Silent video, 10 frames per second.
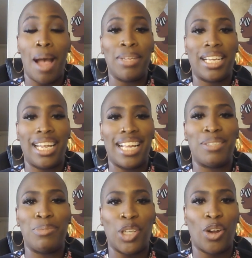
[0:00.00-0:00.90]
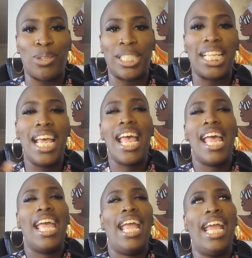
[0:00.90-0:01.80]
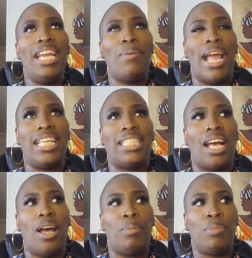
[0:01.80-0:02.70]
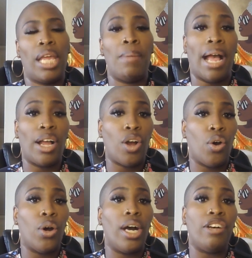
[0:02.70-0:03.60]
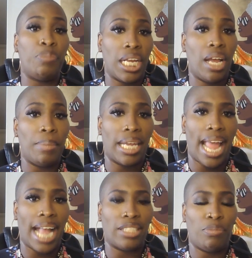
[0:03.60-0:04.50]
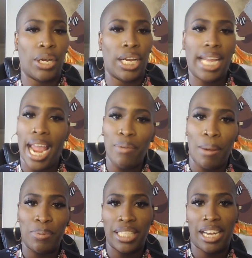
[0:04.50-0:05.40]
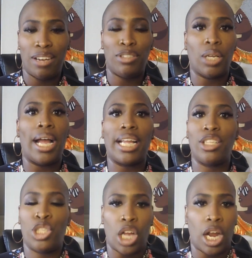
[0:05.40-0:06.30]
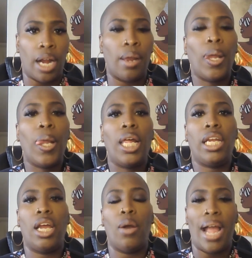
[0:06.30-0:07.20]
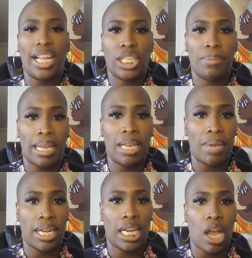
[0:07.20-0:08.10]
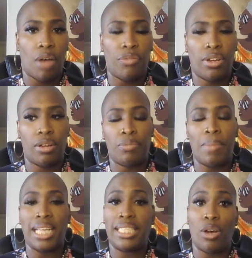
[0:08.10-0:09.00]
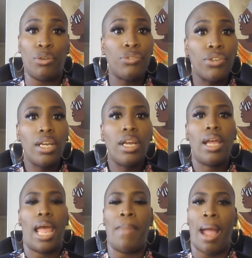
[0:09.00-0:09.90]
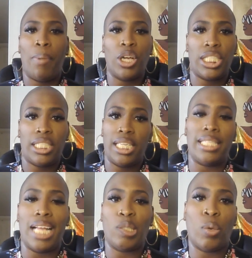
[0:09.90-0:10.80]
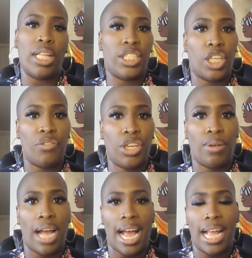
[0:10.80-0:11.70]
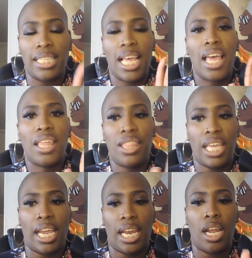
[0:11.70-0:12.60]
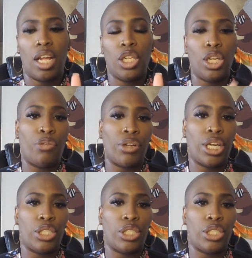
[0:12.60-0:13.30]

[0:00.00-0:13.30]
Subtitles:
I'm looking at some journal. Anyways, in my goal of becoming an active Mary Kay representative so I can start, you know, actually making money off of myself and my purchases as well as serving you guys, then look